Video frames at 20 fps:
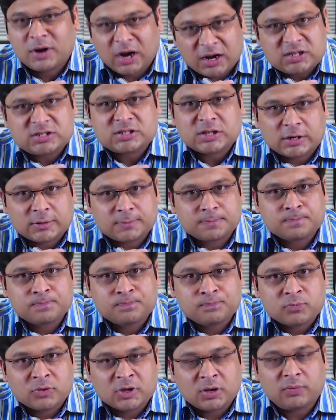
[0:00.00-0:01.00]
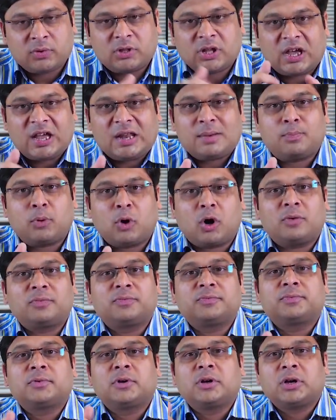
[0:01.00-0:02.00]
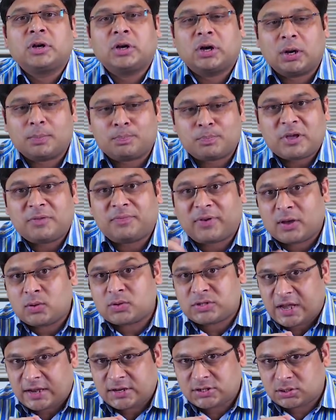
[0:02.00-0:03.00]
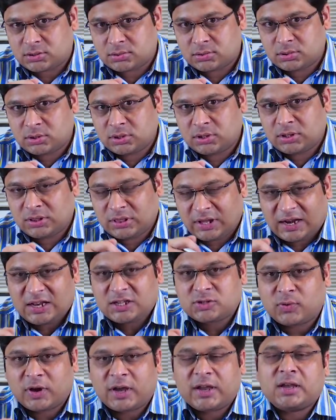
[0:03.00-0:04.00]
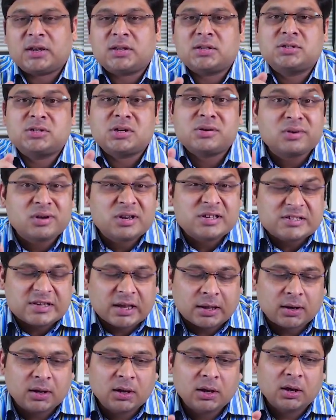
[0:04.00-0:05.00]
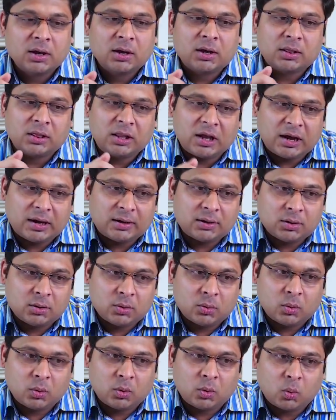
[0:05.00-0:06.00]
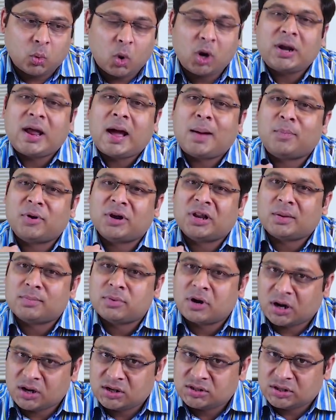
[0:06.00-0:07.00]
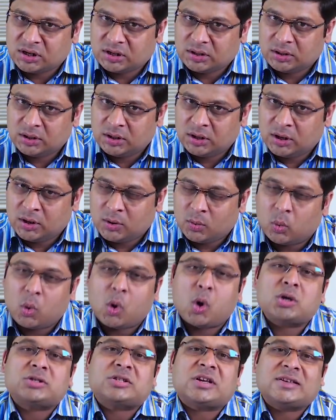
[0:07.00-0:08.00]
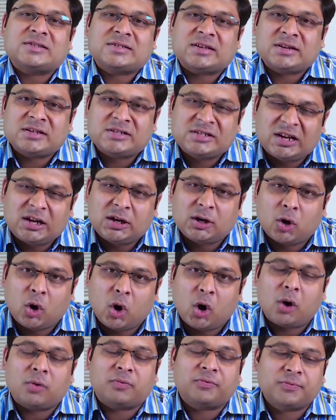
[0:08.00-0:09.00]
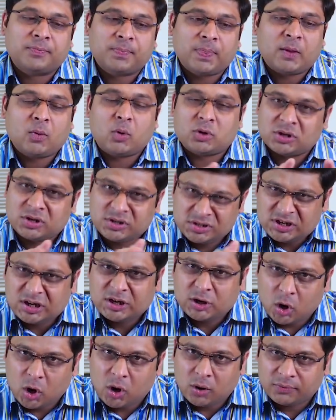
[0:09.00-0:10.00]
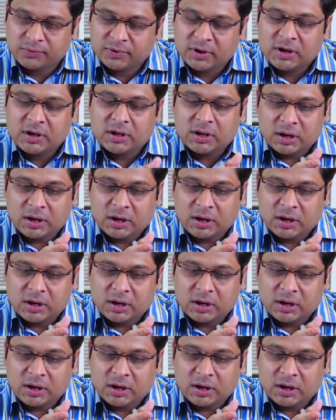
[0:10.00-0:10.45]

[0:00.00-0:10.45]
Afghanistan with the help of P5 sanction. That is why it is generally said that what happened in Afghanistan was a result of